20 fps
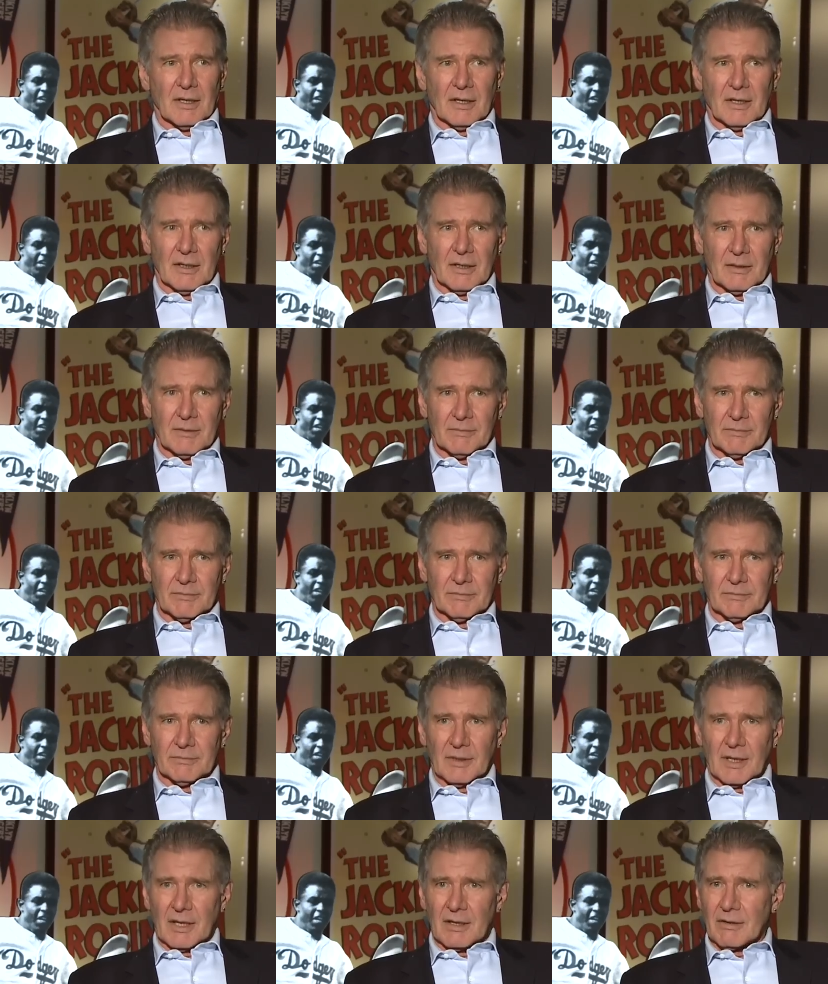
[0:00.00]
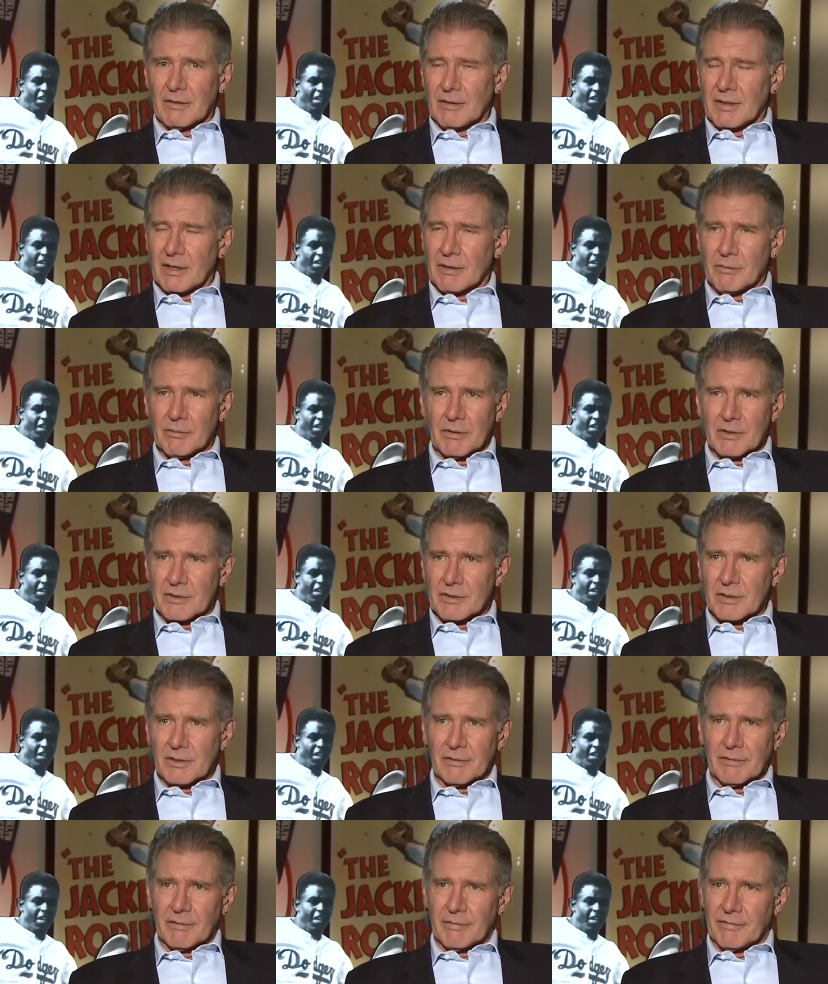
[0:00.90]
Speaker 1: okay. Um, I don't think it would have
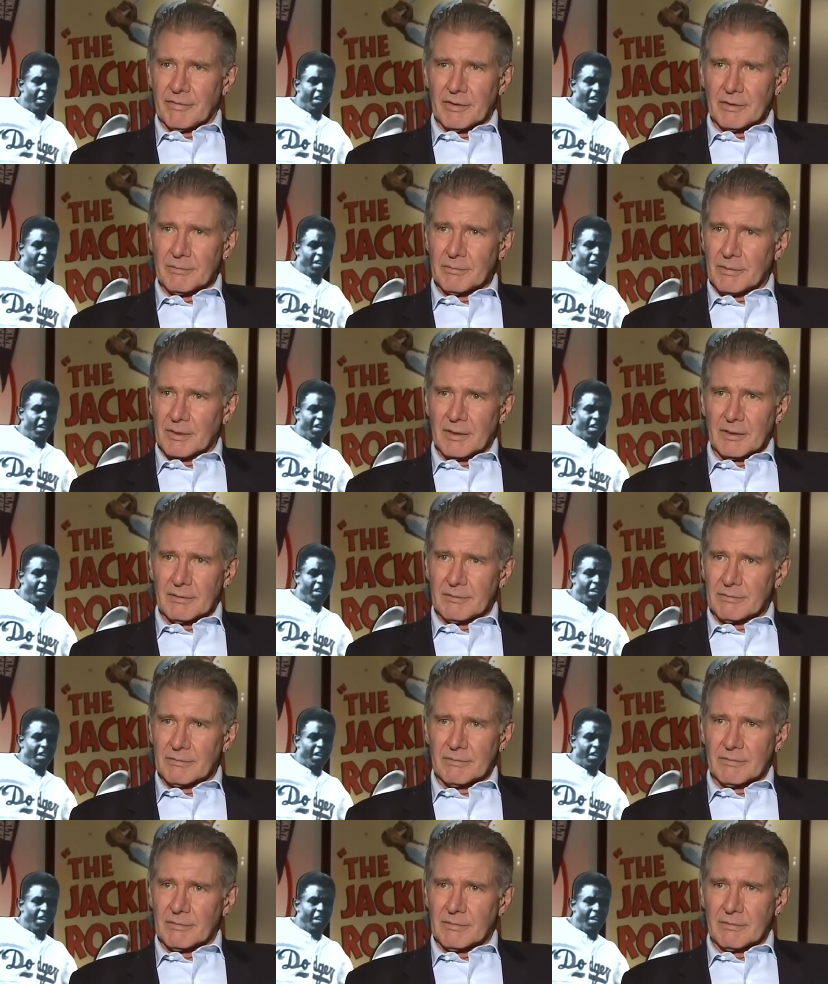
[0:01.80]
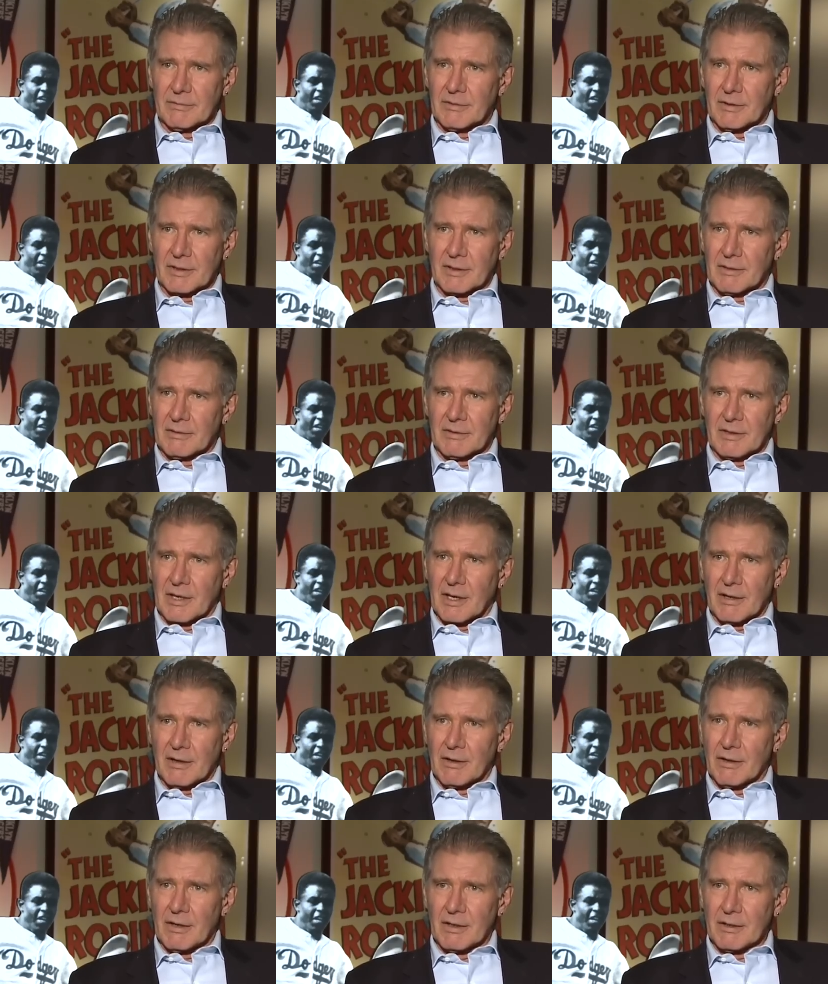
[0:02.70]
served the film to to
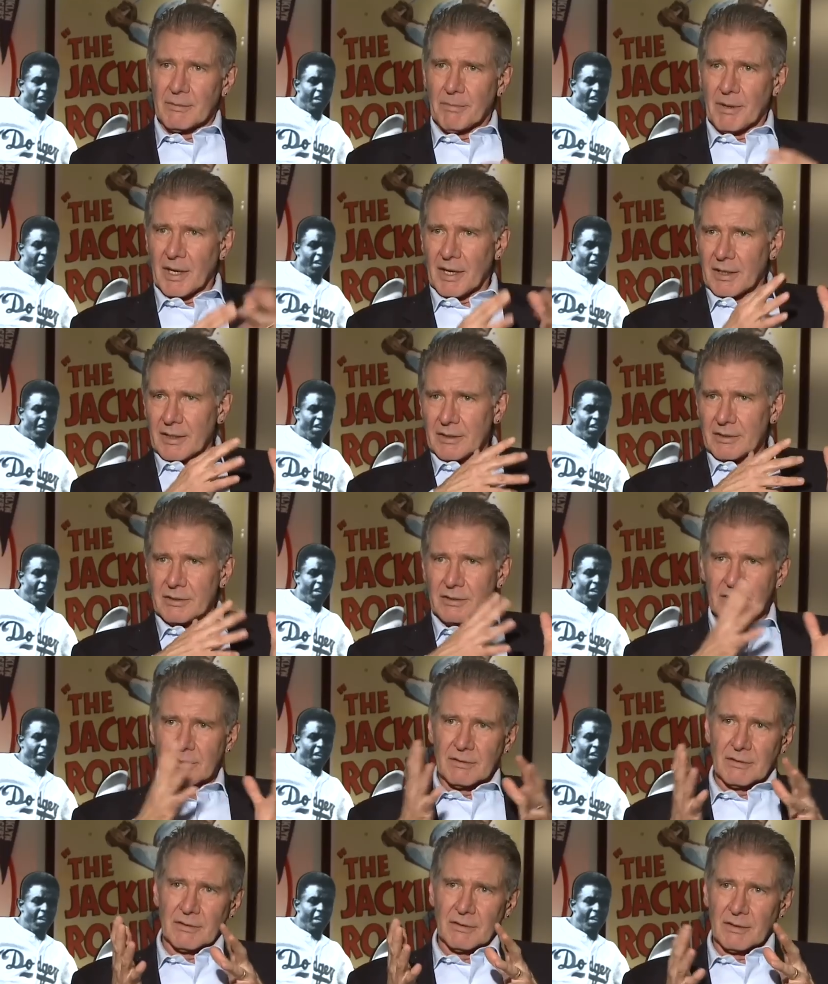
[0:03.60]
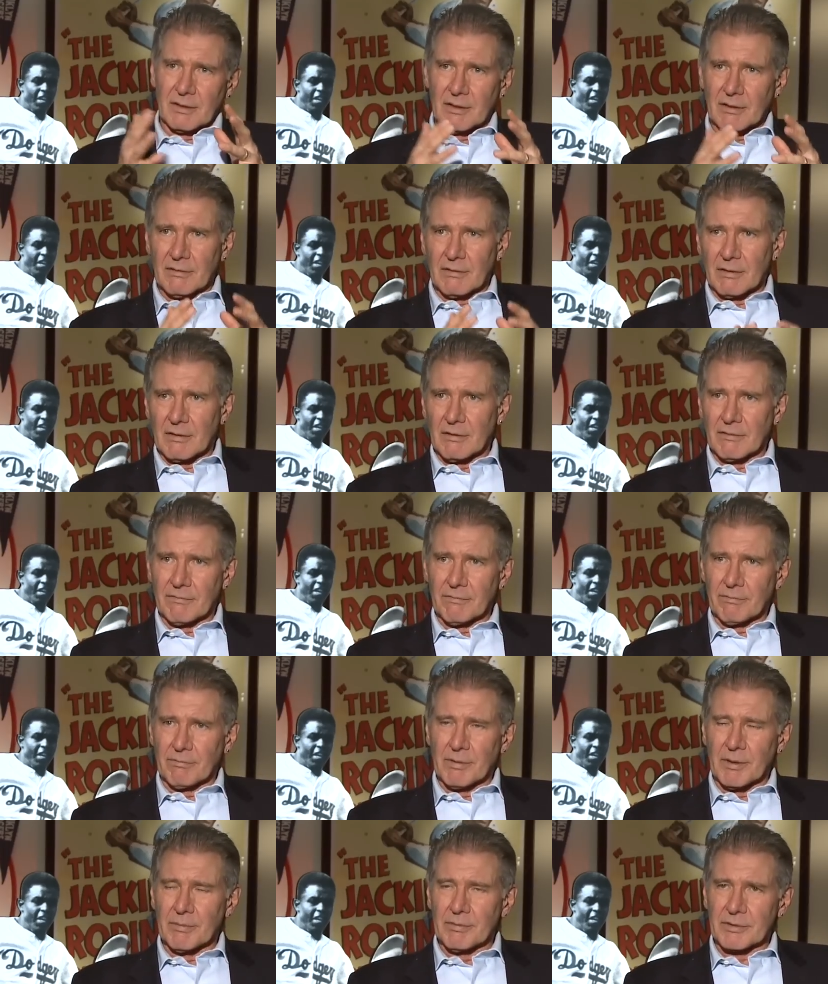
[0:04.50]
carry all the baggage of, the,
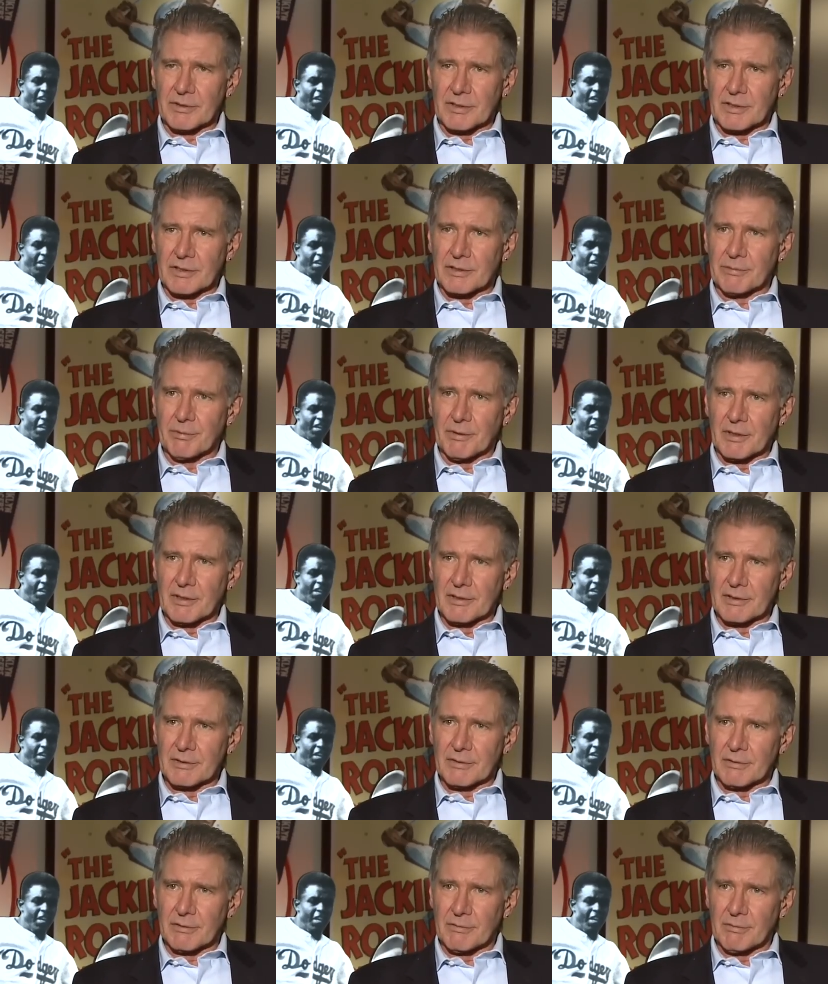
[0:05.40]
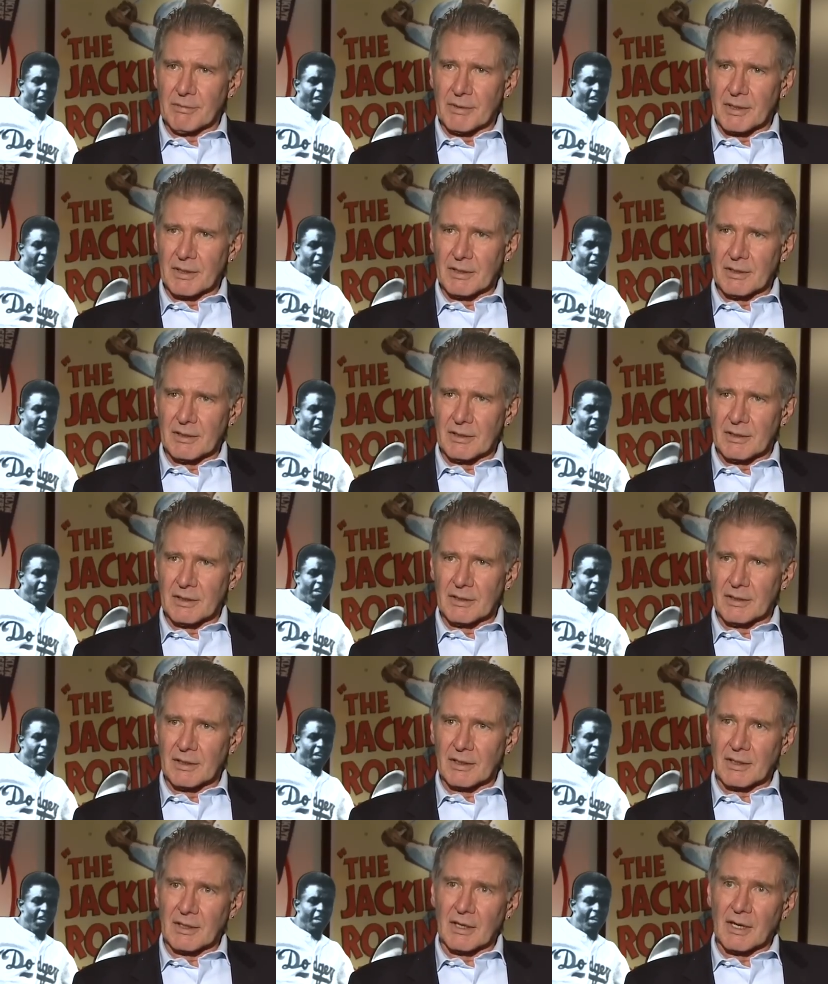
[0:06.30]
of, people's experience with me
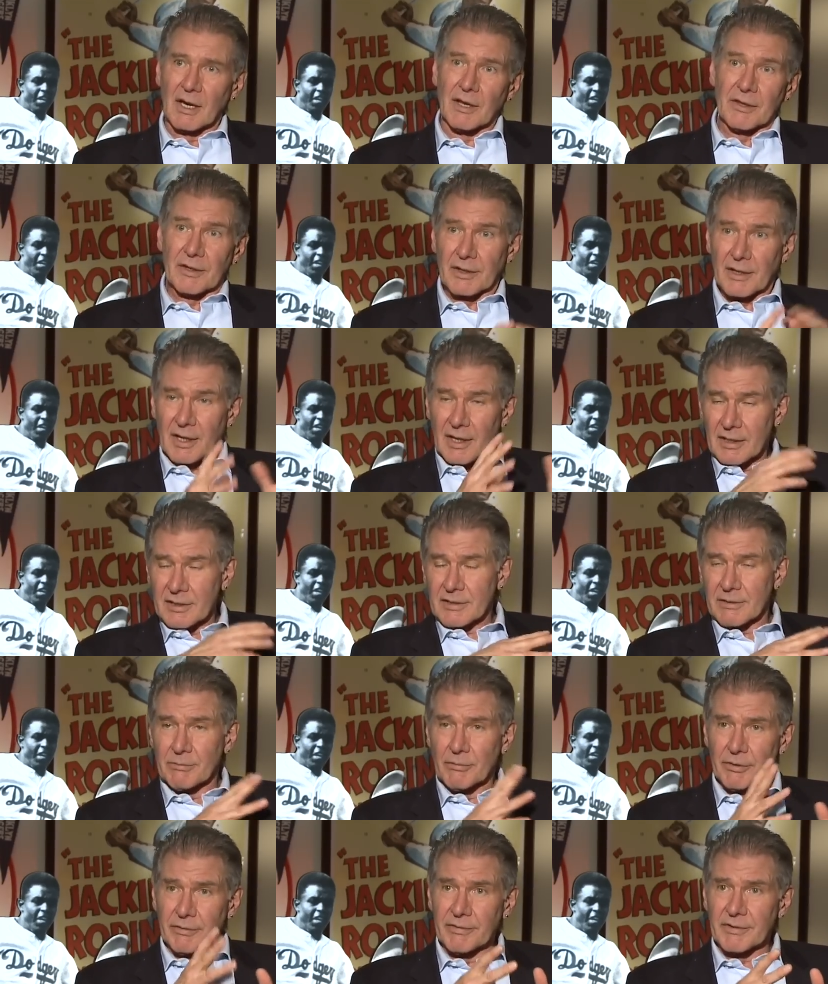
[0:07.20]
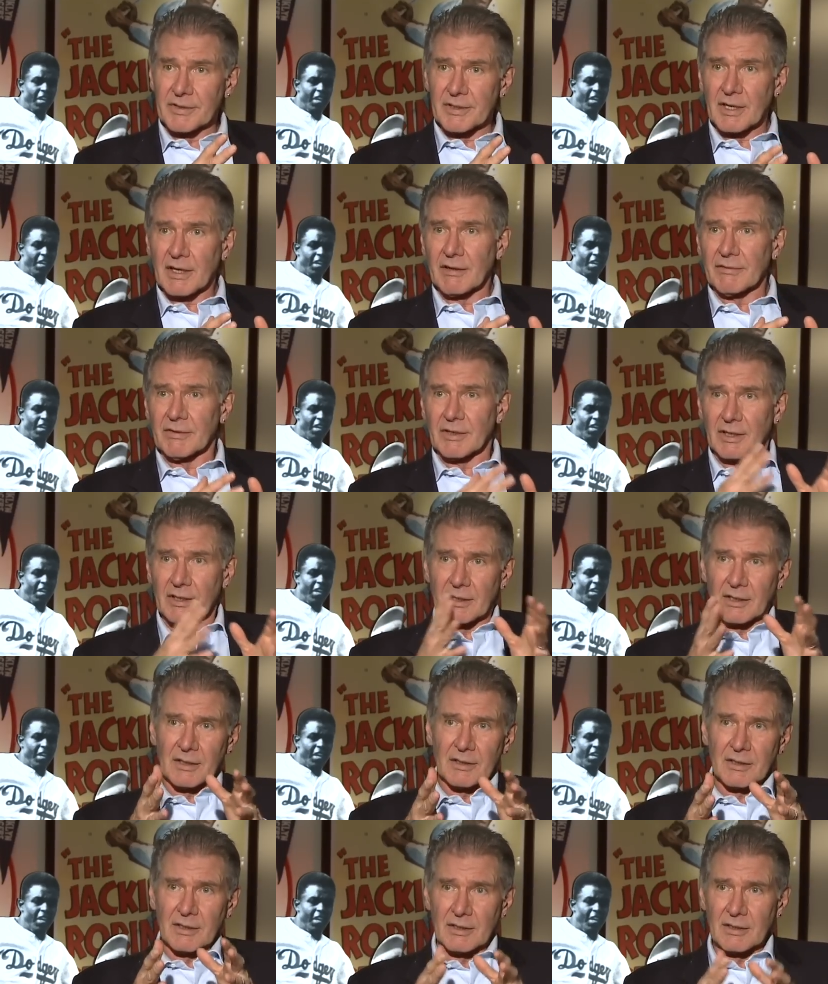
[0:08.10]
in the other kinds of movies that I've
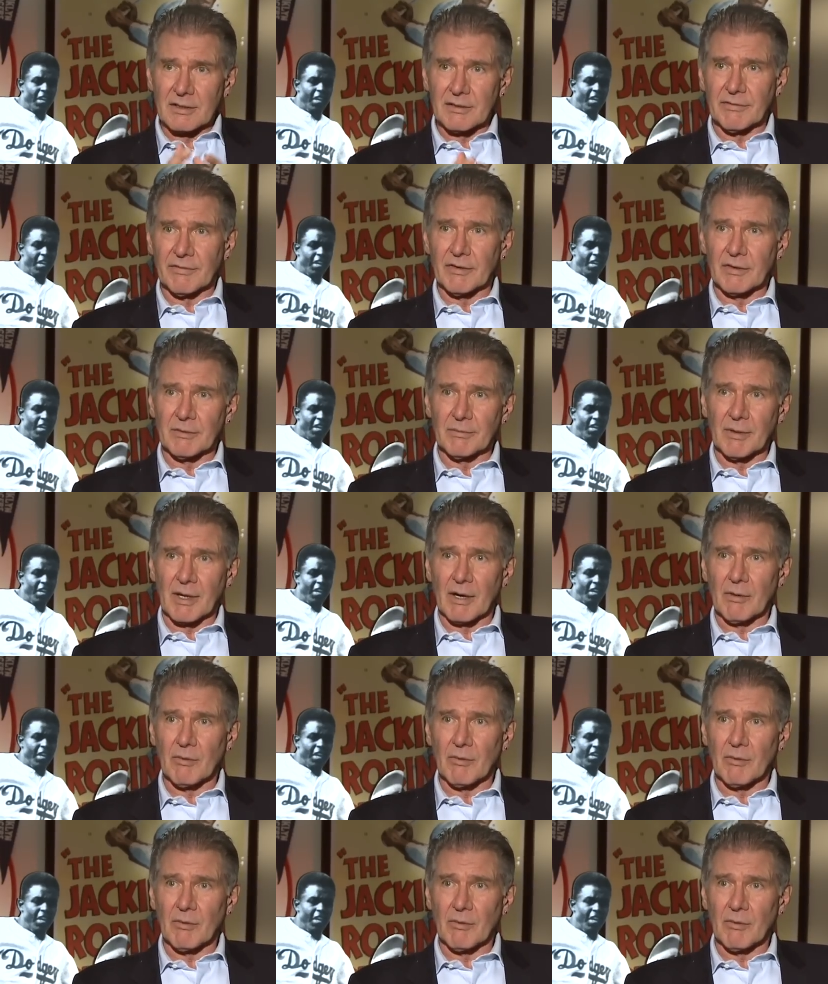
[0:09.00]
done into this film, and